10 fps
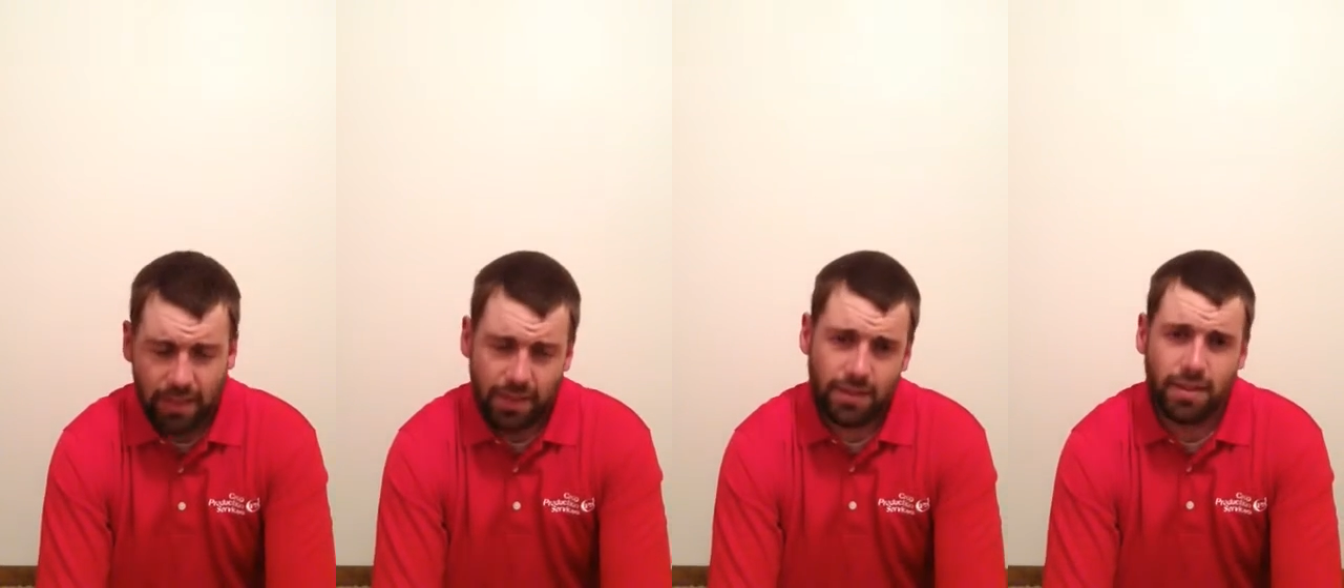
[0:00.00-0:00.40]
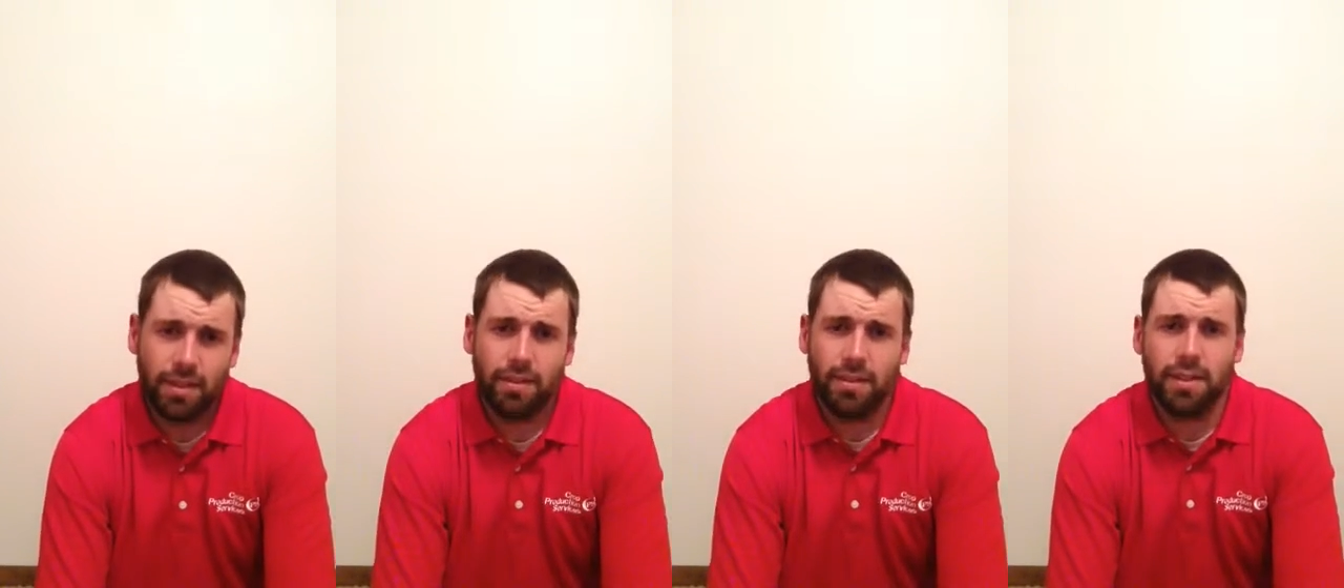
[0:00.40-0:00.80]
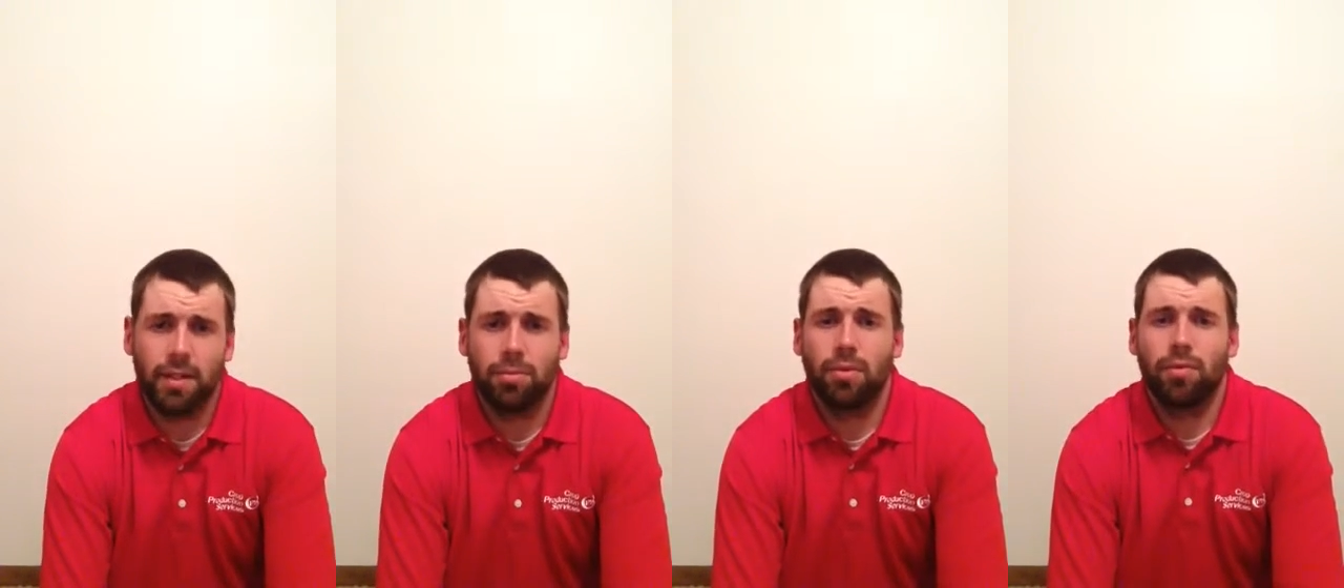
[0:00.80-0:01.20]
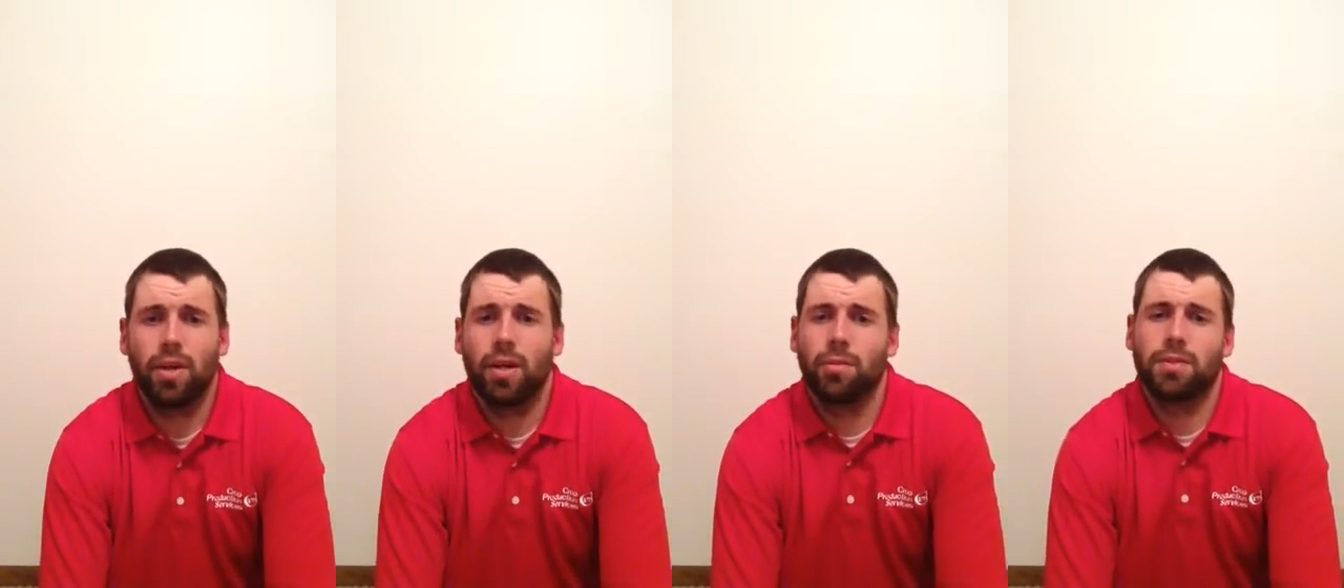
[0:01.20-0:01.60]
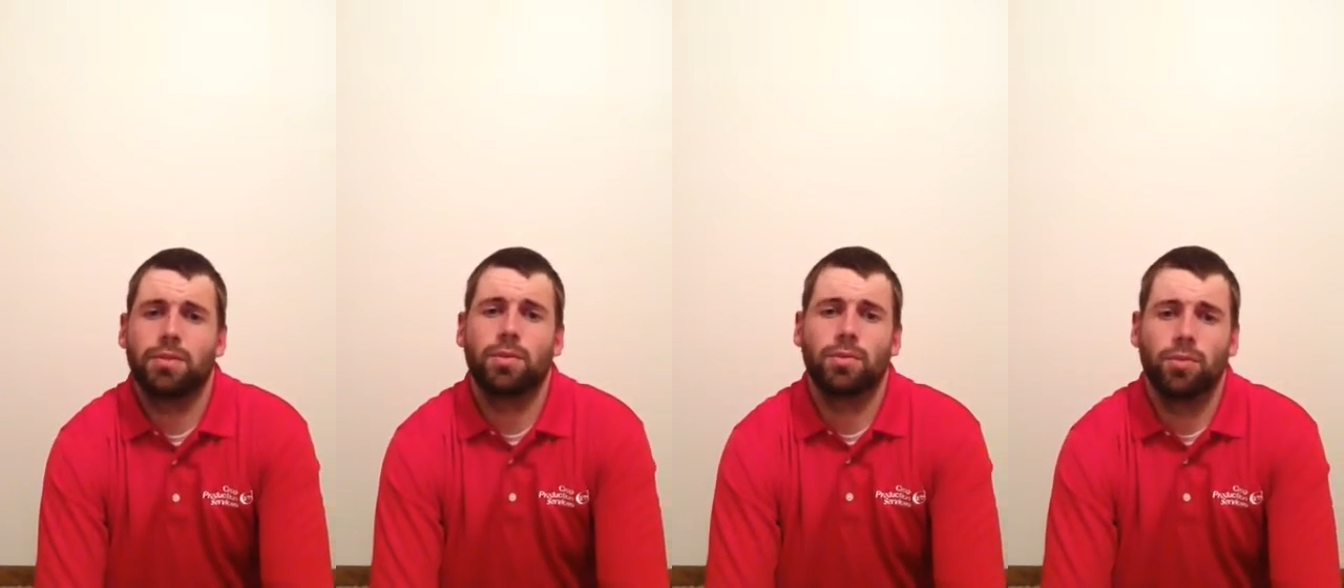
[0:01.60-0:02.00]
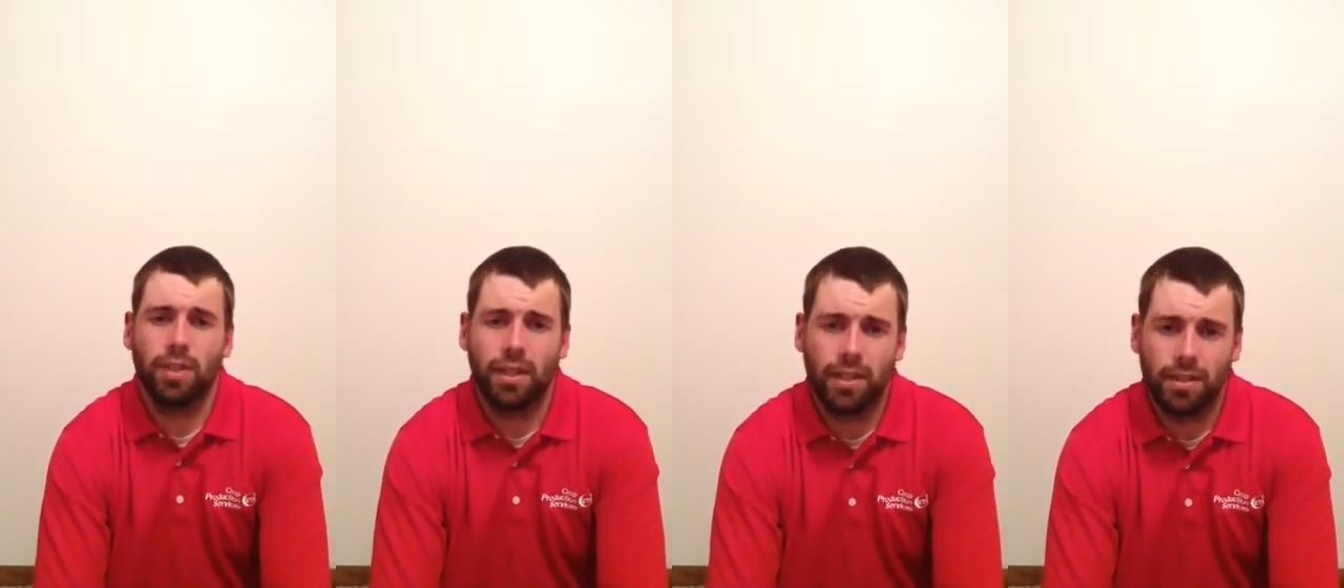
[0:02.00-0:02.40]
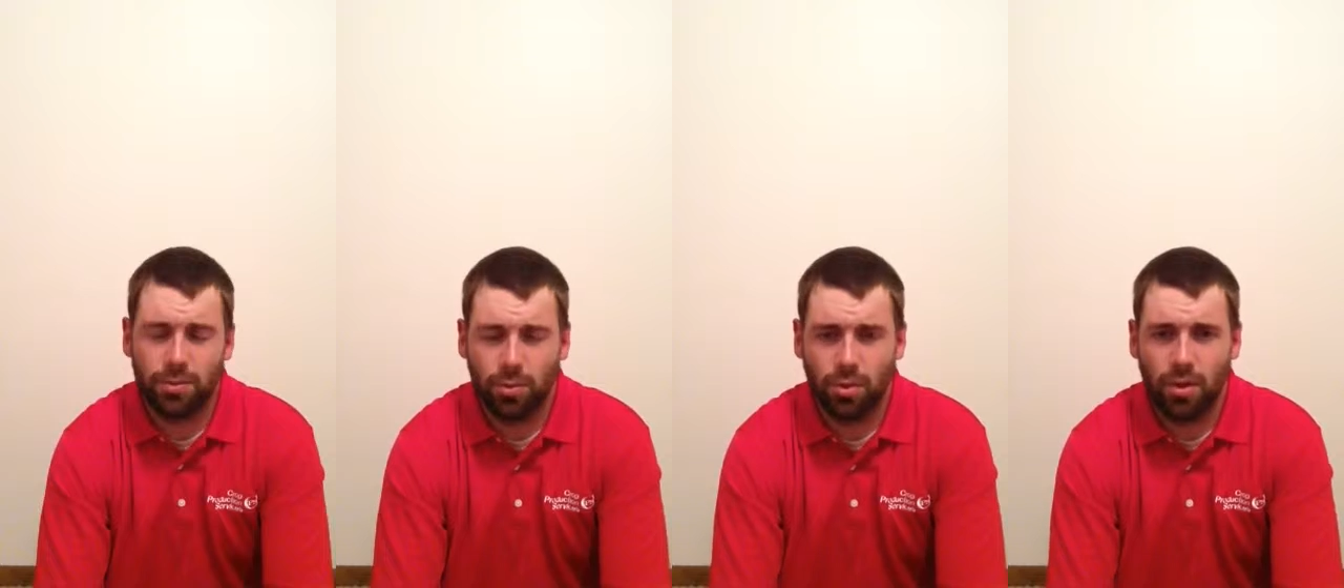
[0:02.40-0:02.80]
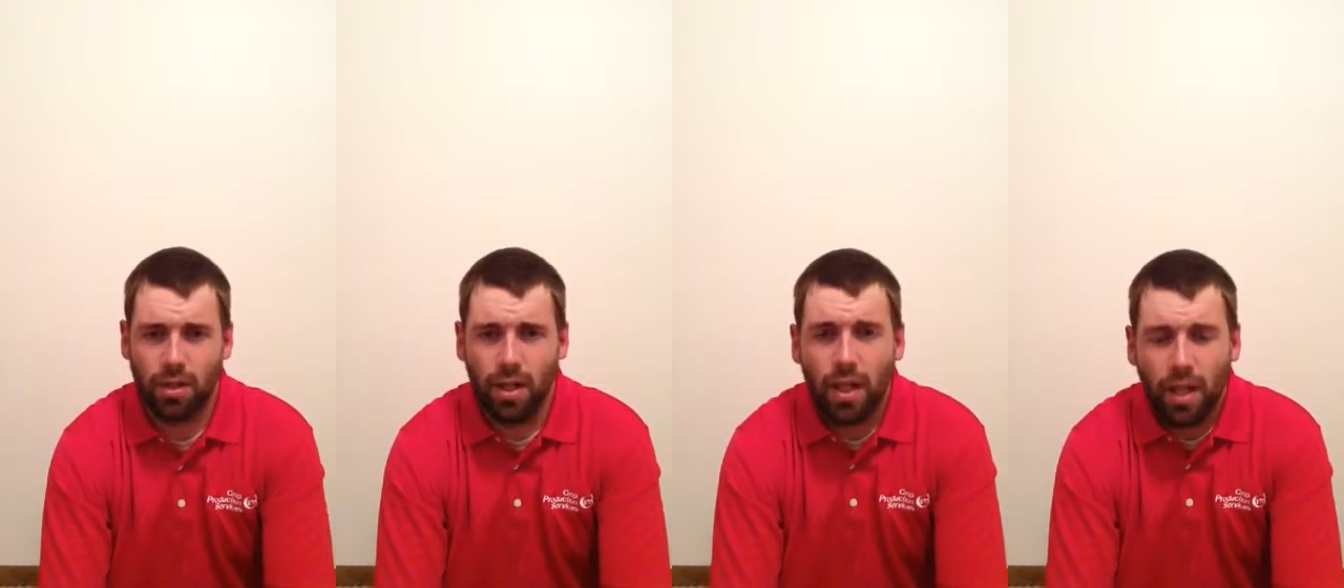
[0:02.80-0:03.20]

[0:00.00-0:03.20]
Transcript: Just another example of how resourceful the Indians were.